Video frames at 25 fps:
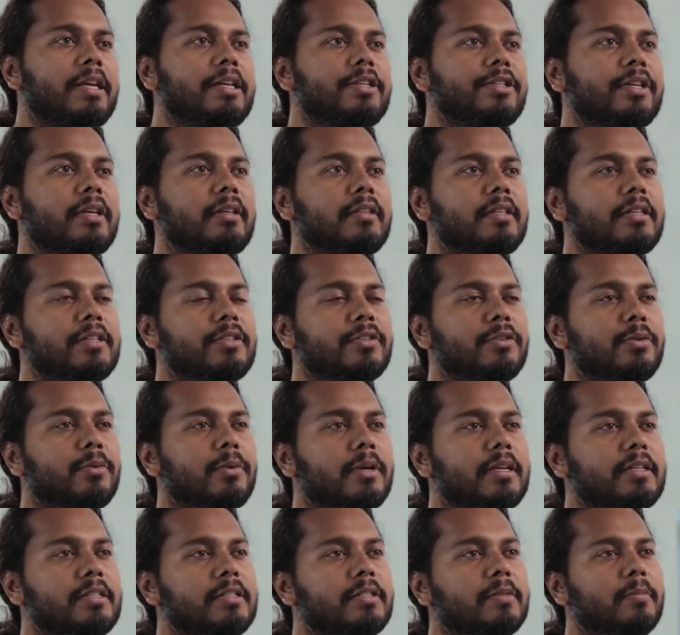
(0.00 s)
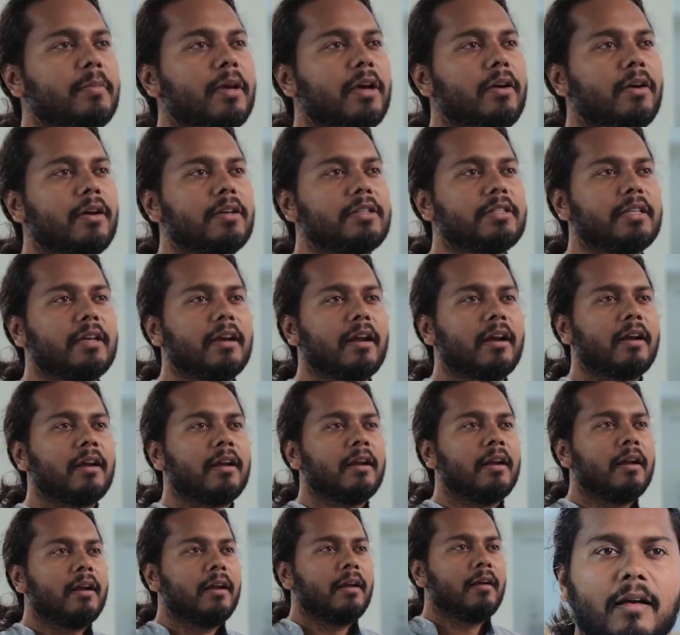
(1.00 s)
teaching these students because they are
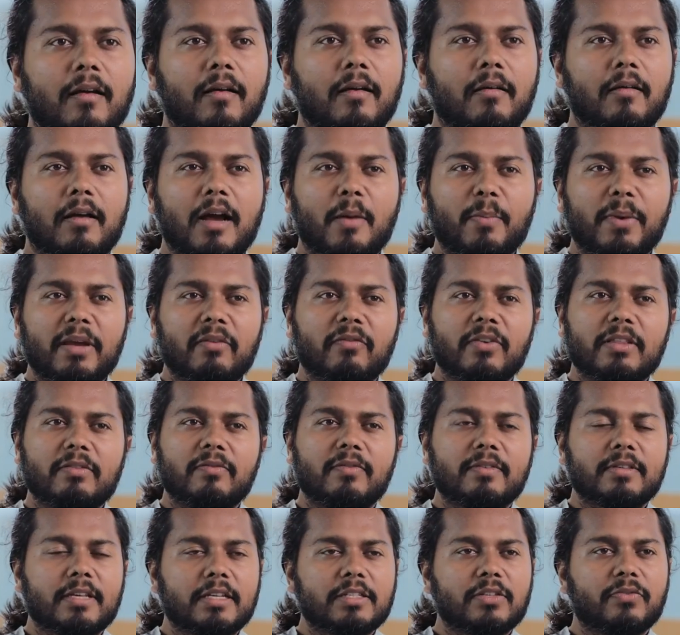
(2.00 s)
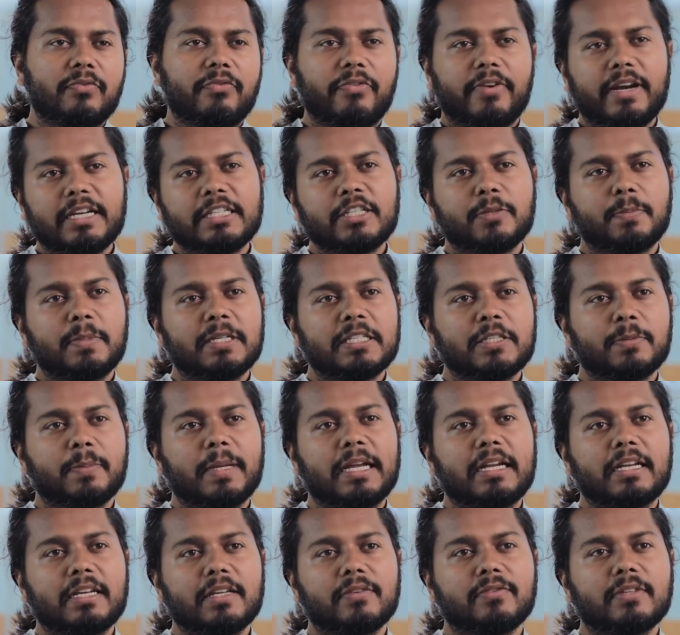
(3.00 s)
coming with such fresh
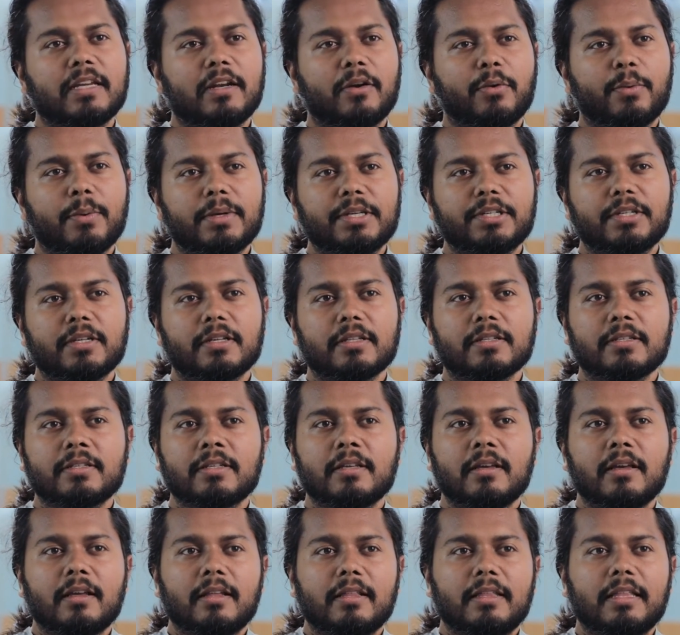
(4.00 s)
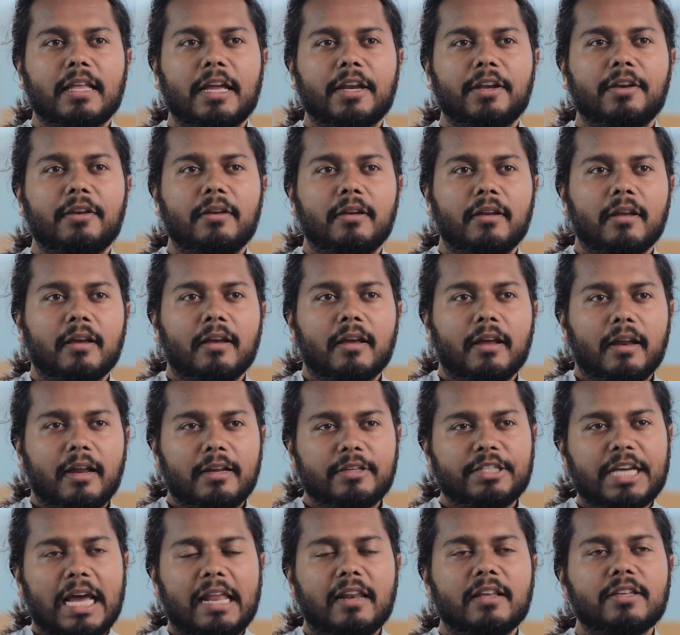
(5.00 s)
perspectives and questions that
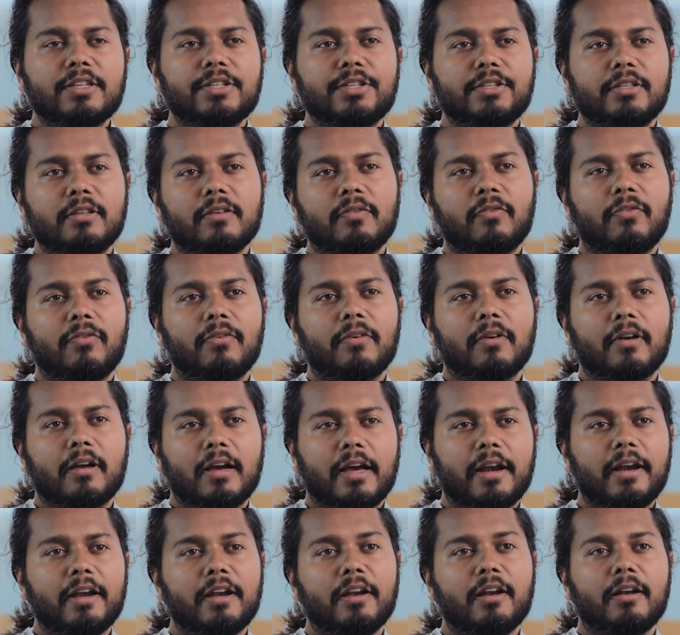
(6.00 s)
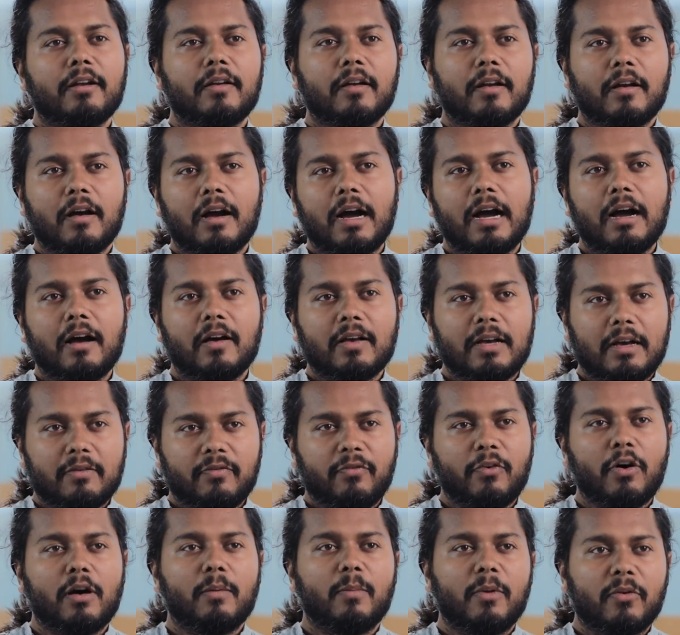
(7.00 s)
challenge the current uh,
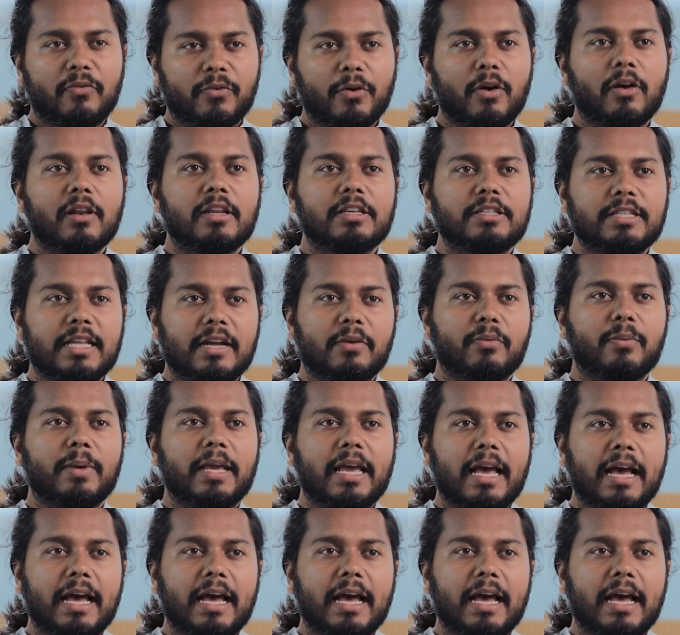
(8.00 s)
form of knowledge that we